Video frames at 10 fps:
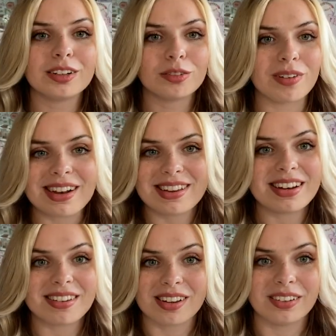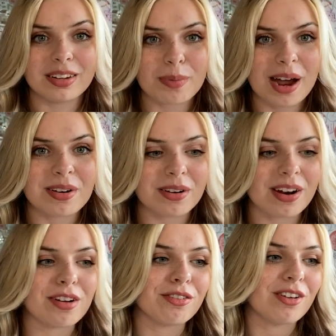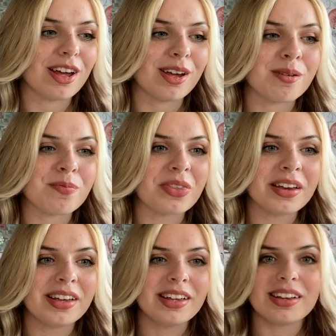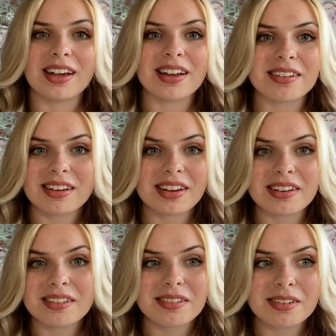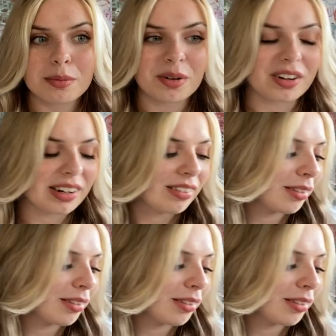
write it in a solid paragraph, and summarize.